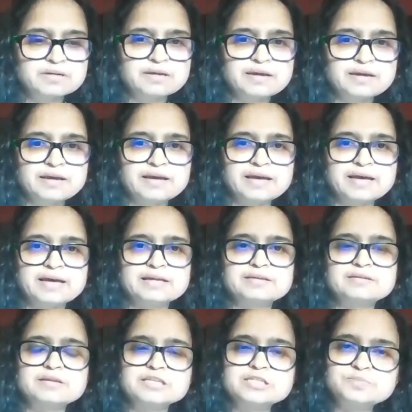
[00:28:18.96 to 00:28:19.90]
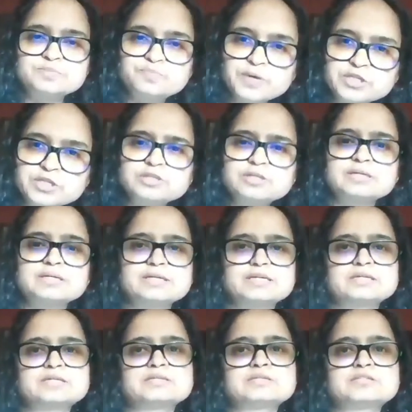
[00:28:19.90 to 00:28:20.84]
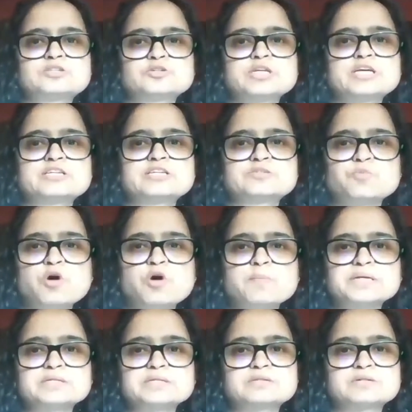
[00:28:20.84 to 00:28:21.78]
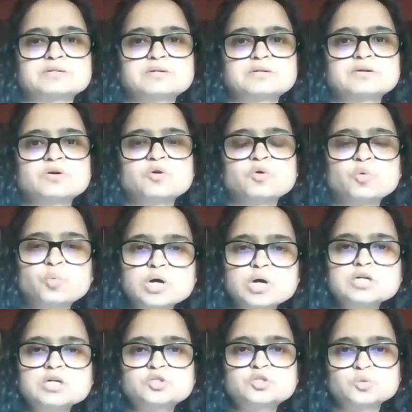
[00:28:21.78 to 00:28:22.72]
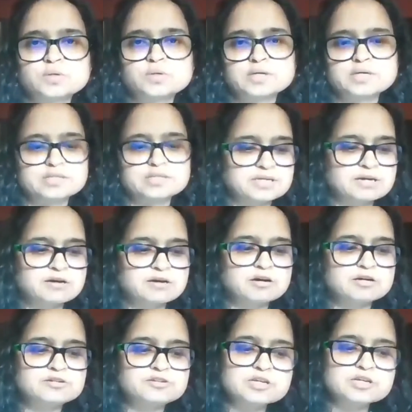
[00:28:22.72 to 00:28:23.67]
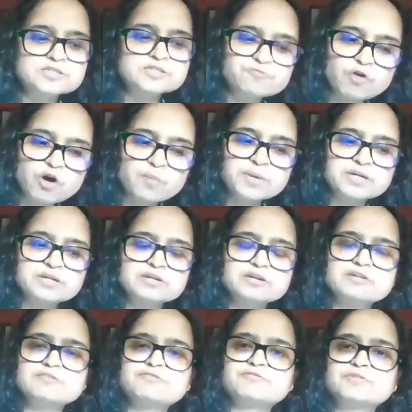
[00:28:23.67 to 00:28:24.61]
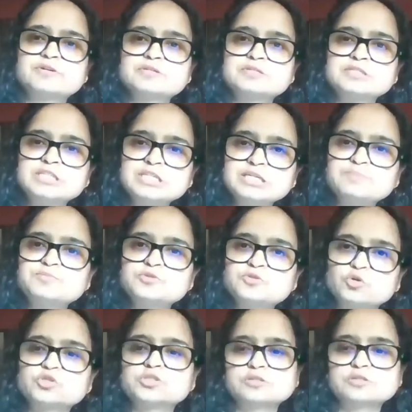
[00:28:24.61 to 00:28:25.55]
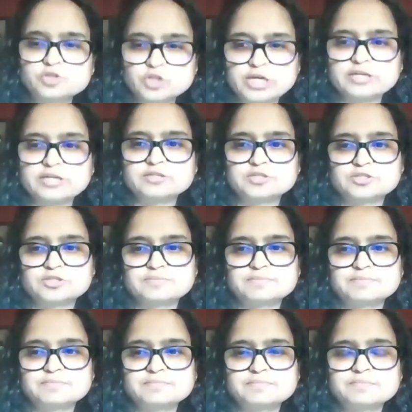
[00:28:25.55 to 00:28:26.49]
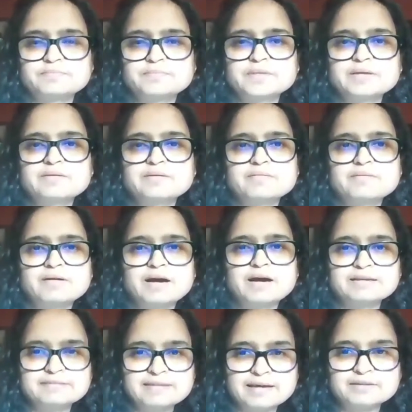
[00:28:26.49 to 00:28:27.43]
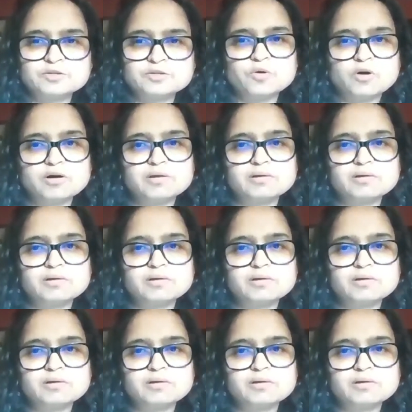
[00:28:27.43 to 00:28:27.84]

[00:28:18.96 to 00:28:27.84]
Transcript: And especially in today's moment, work towards a transformative, deep social change. I thank you all.